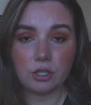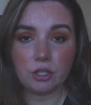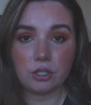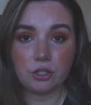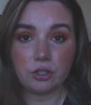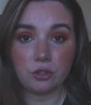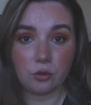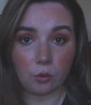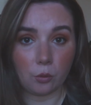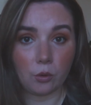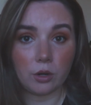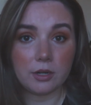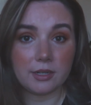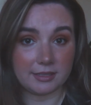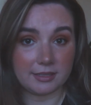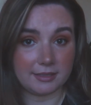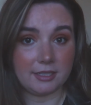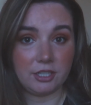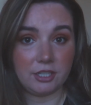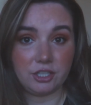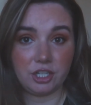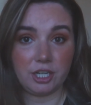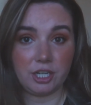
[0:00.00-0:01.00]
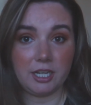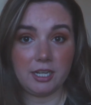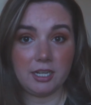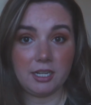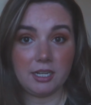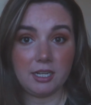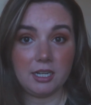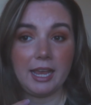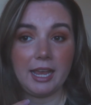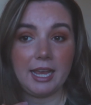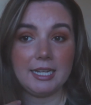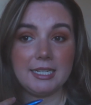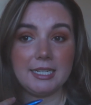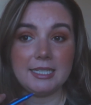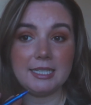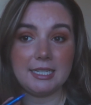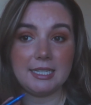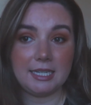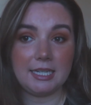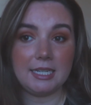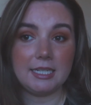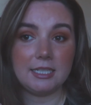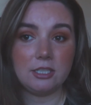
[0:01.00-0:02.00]
your decision and
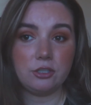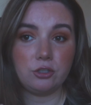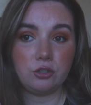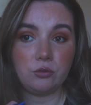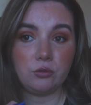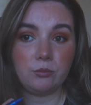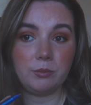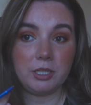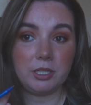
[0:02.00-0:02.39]
needs to